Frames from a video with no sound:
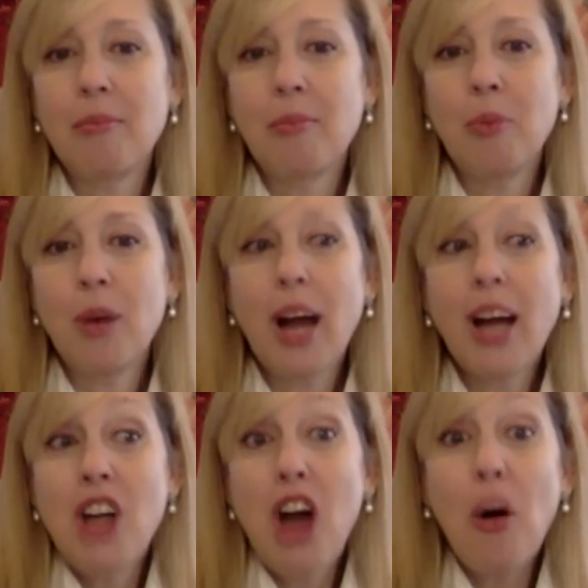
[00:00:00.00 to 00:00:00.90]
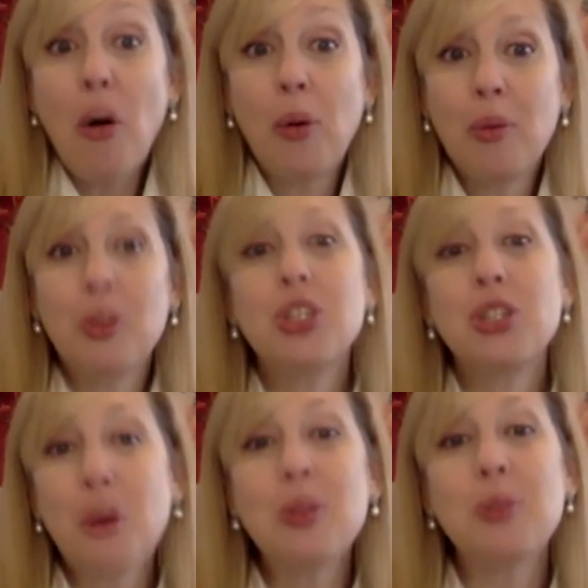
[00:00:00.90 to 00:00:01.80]
what I know, which is
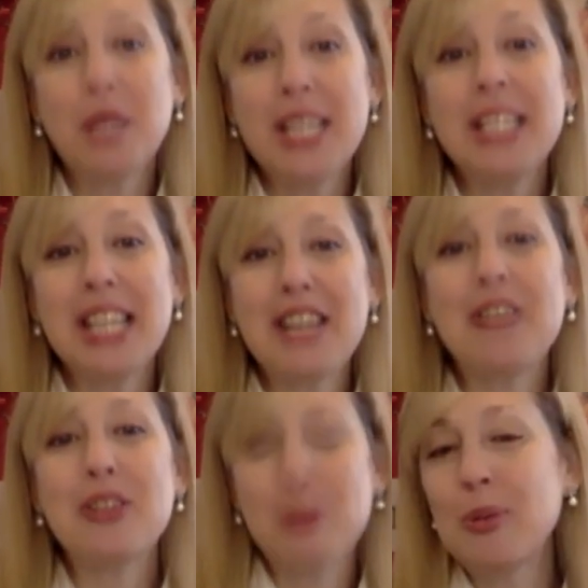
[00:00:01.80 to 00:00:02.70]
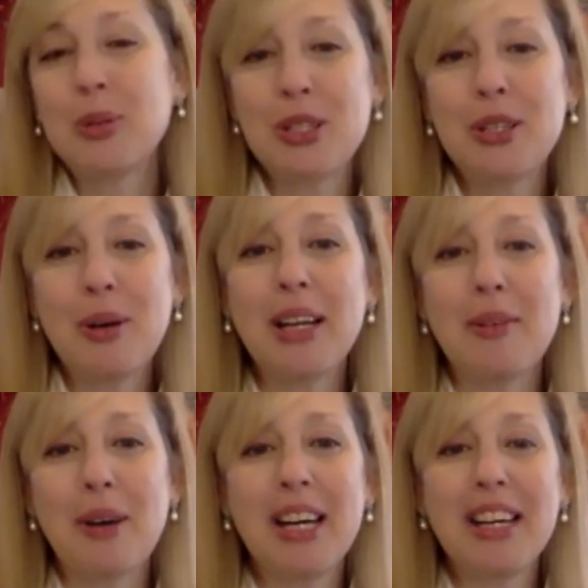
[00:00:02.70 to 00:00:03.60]
always what they say you're supposed to do anyway.